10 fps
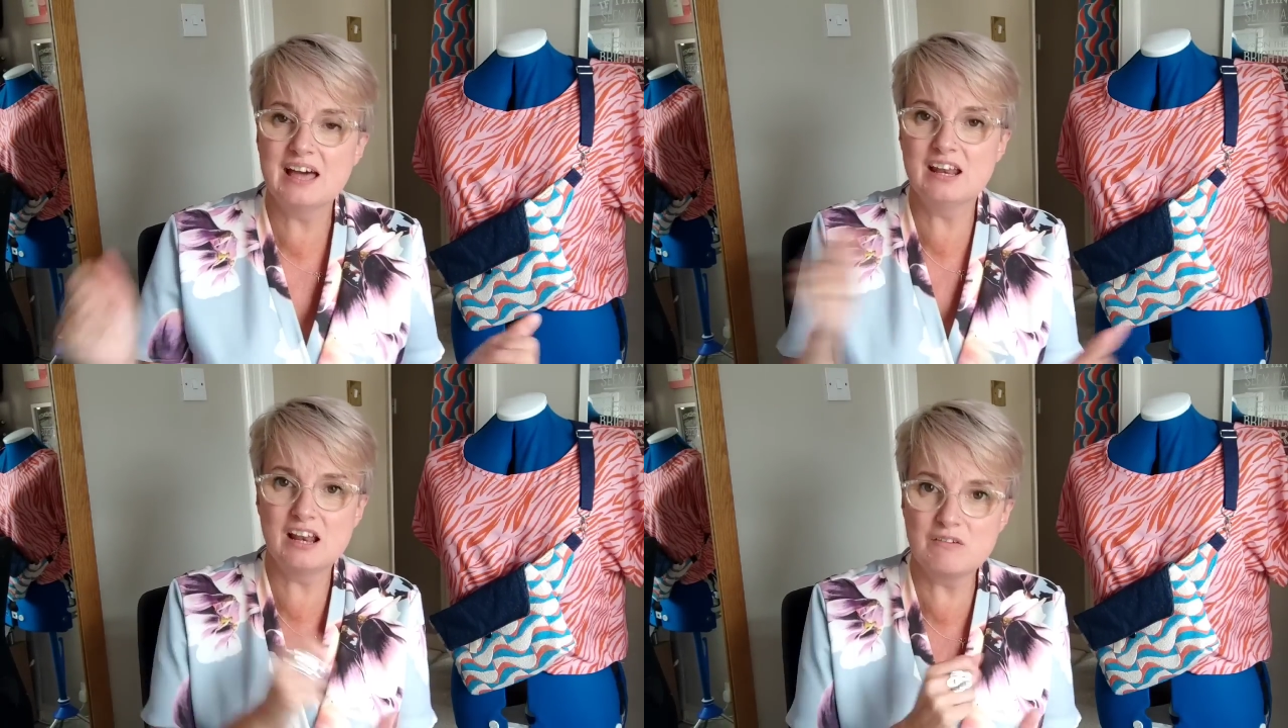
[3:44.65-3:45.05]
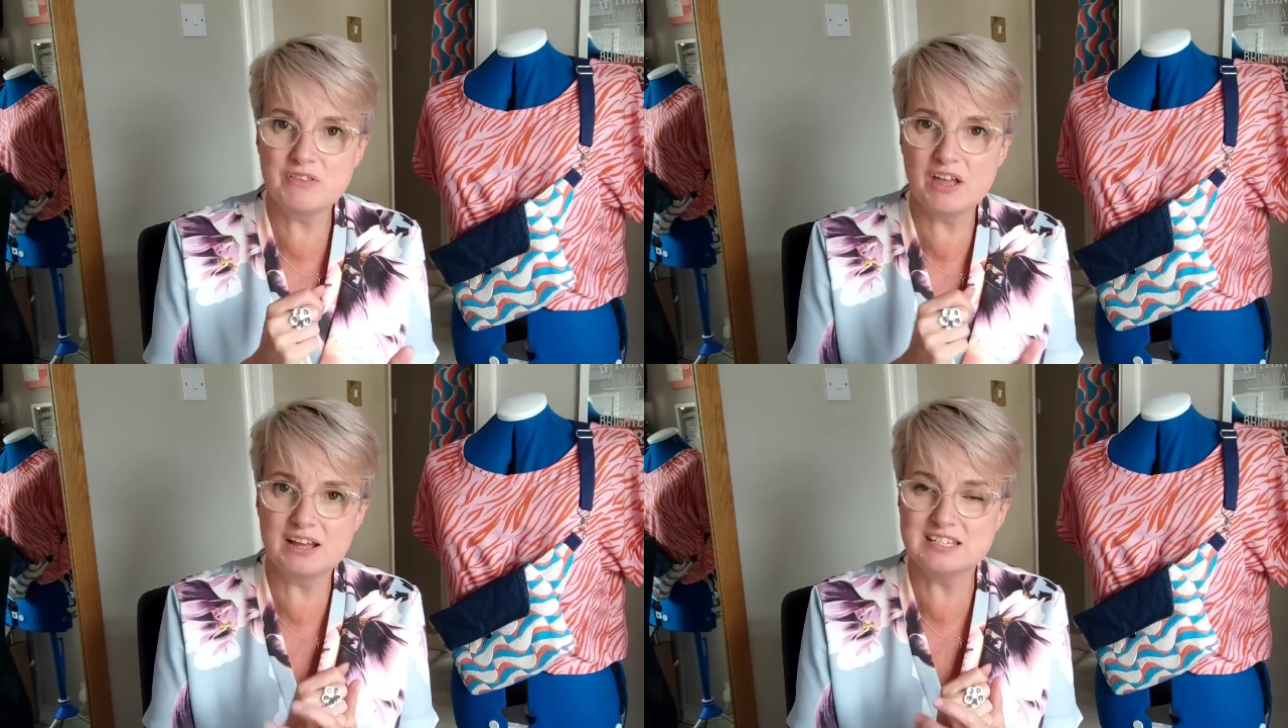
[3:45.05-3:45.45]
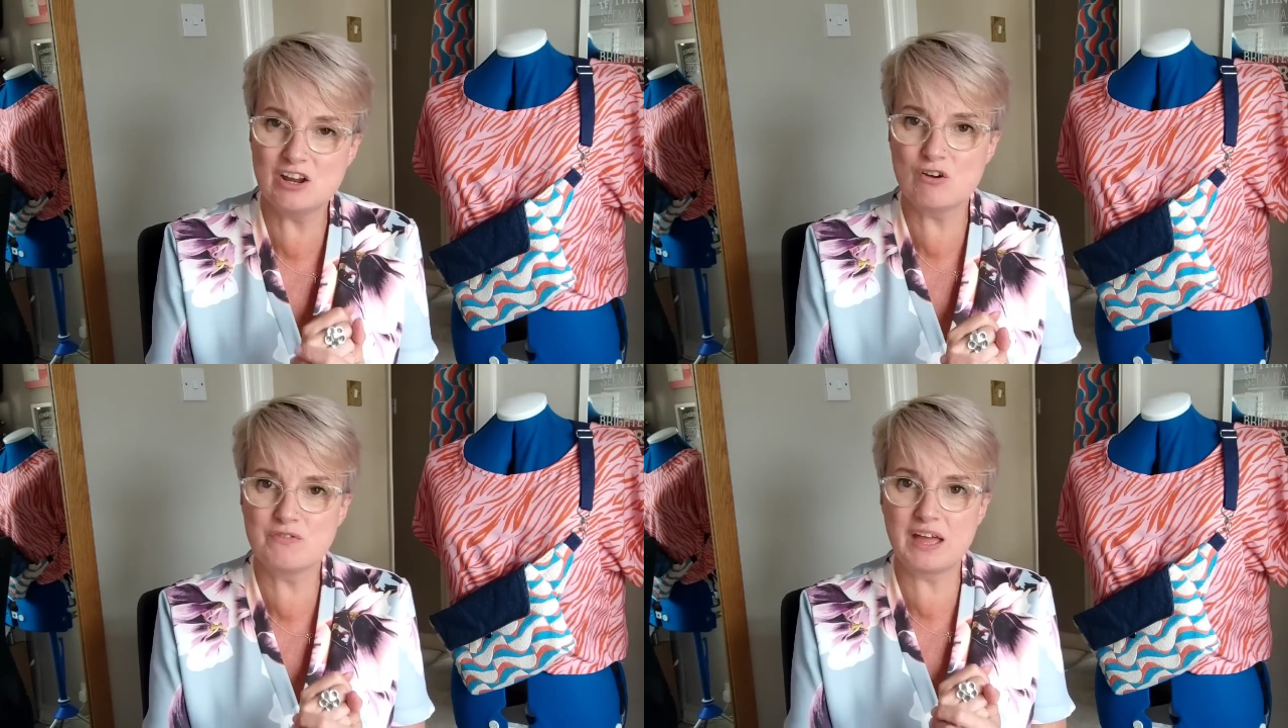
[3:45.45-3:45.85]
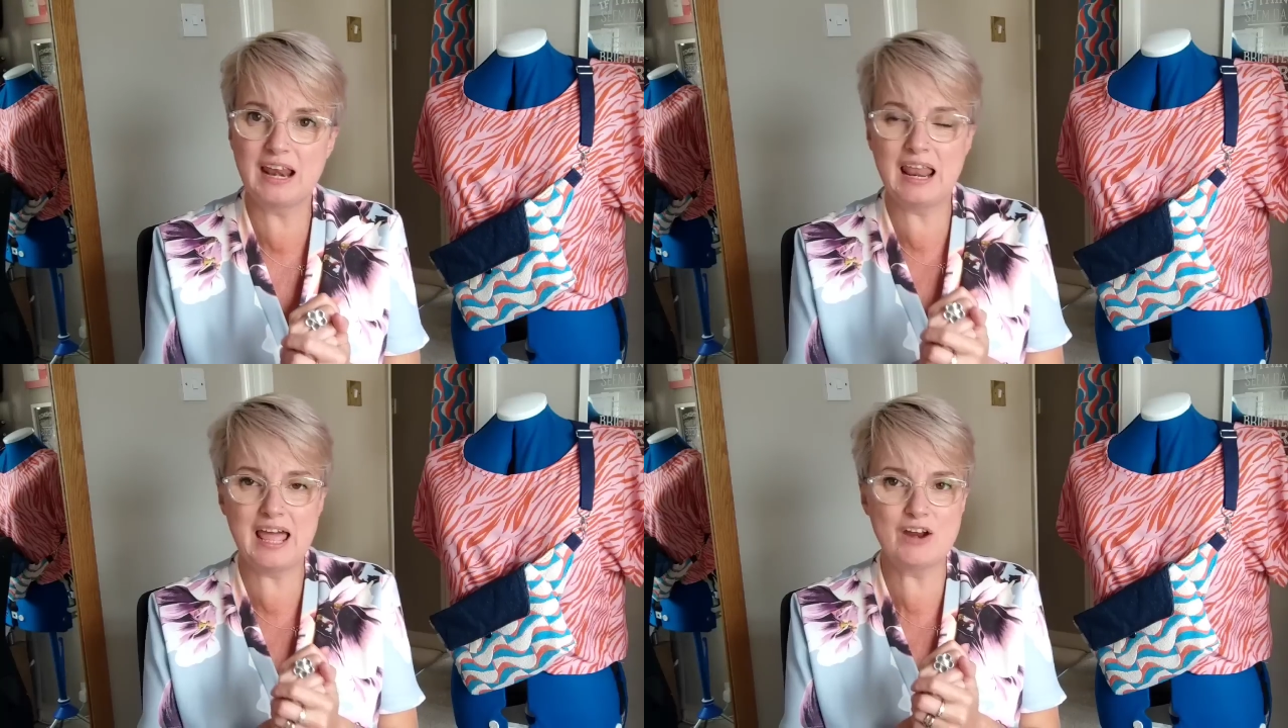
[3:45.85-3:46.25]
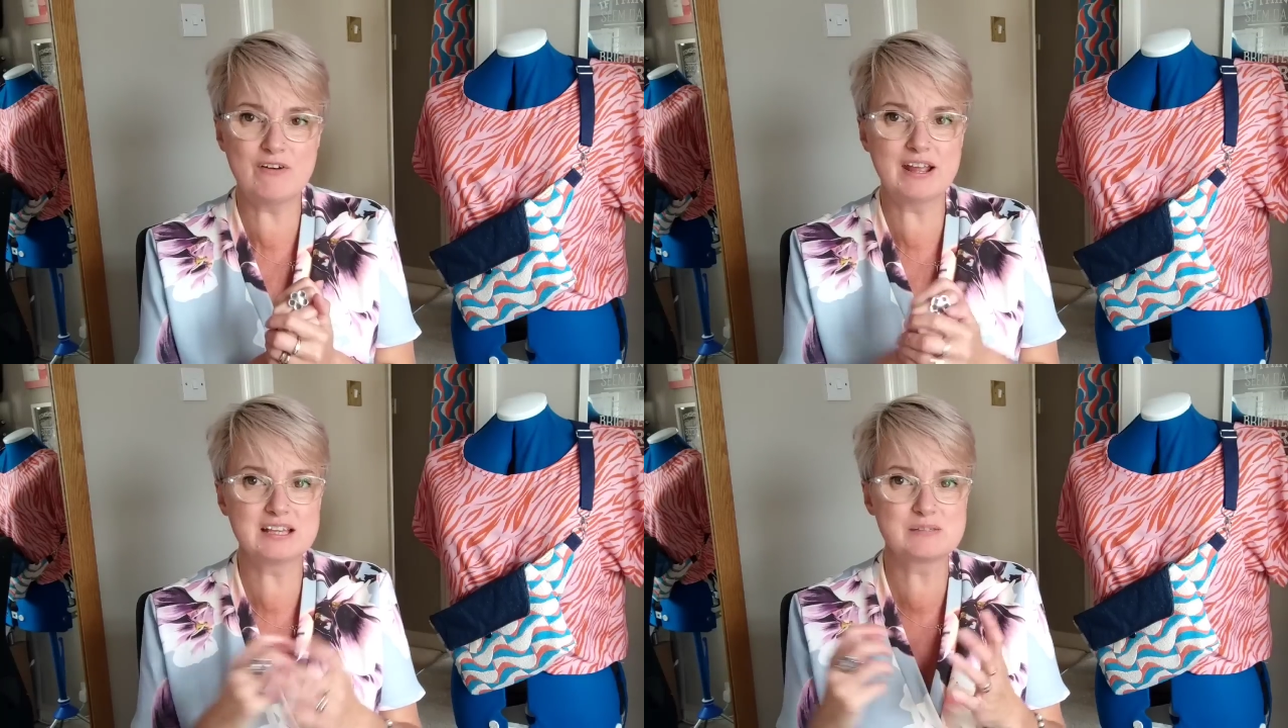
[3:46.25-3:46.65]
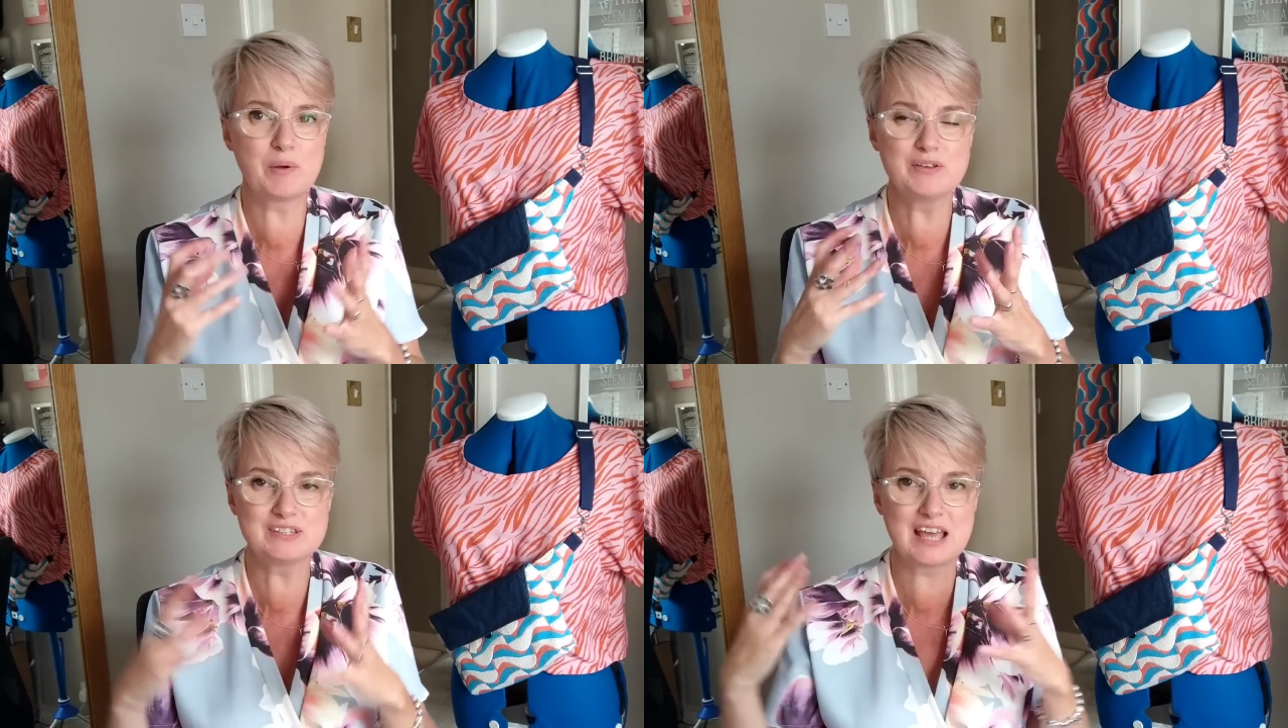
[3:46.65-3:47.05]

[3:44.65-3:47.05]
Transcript: and I love the idea of that layering as opposed